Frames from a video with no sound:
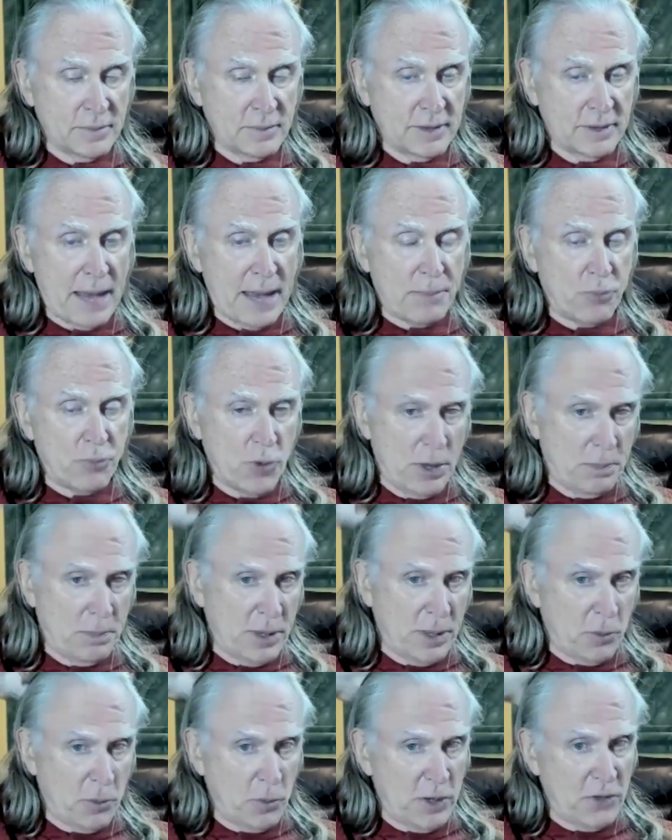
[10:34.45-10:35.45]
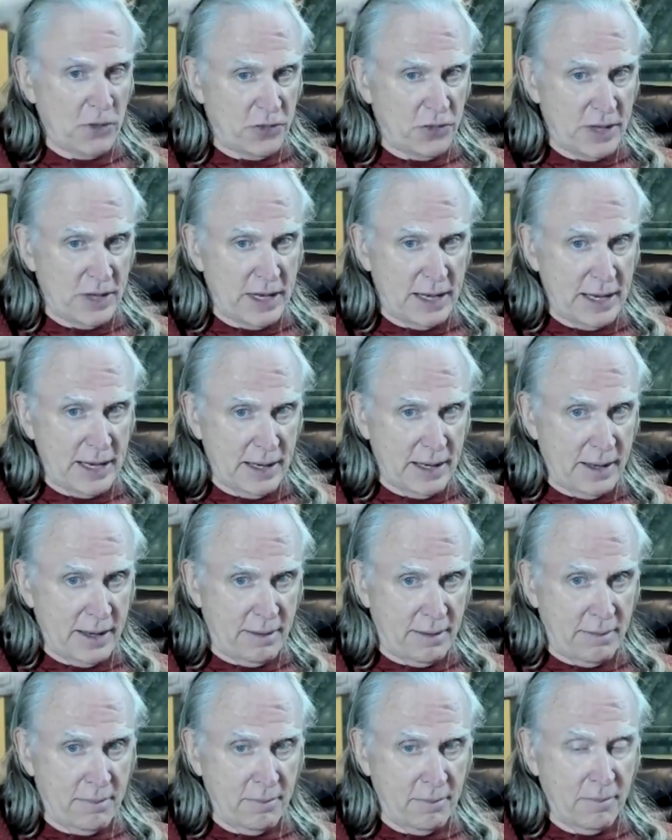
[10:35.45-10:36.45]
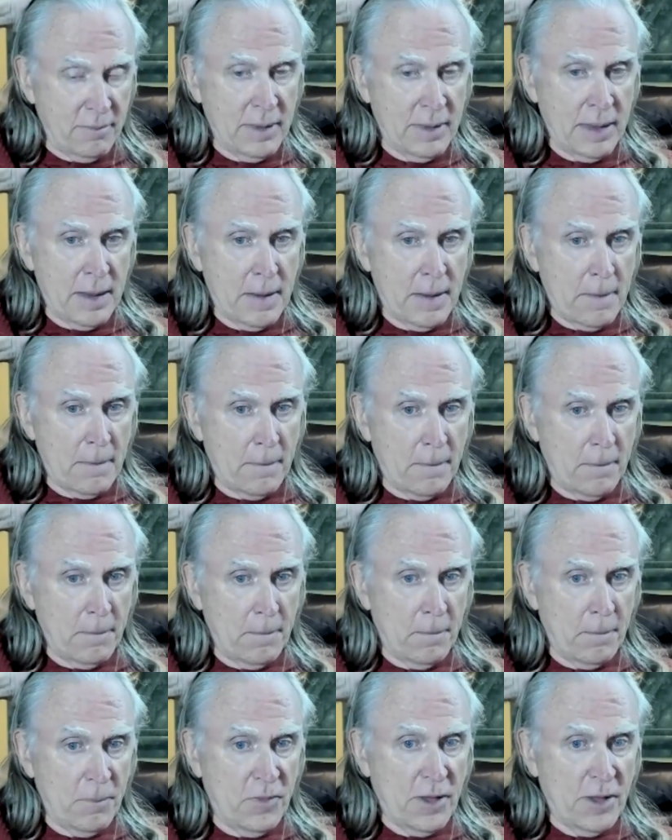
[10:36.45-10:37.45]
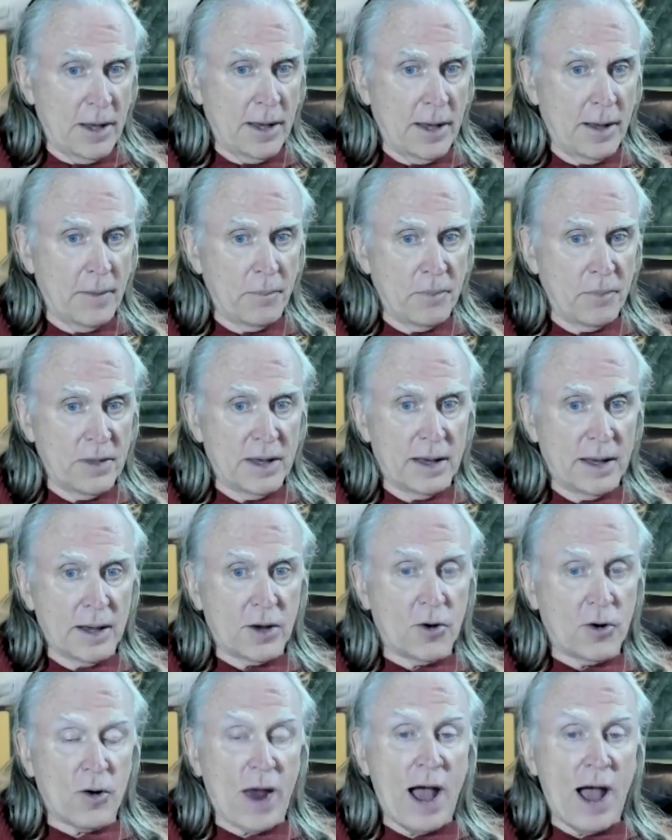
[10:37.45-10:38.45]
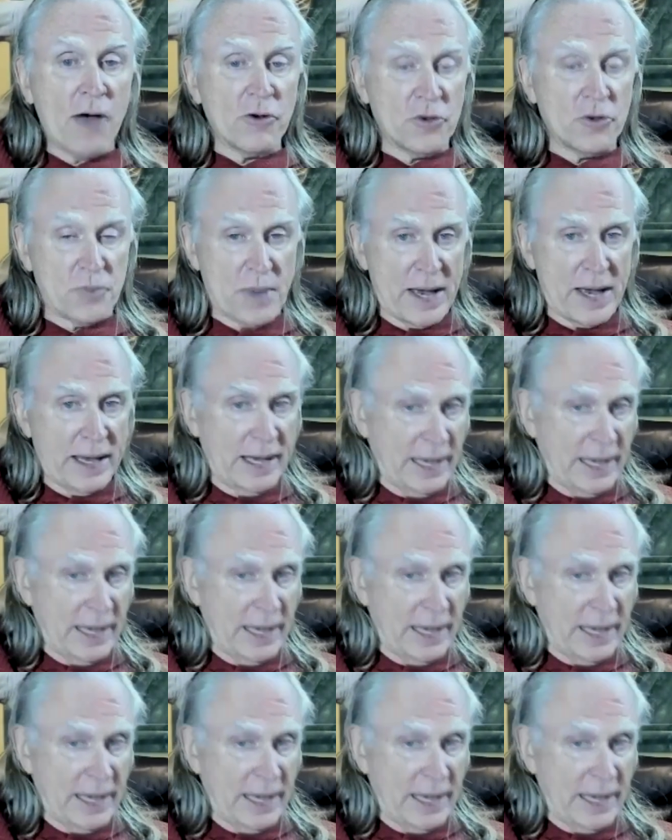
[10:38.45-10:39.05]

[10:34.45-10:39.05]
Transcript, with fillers: that point, but with the the the crown of my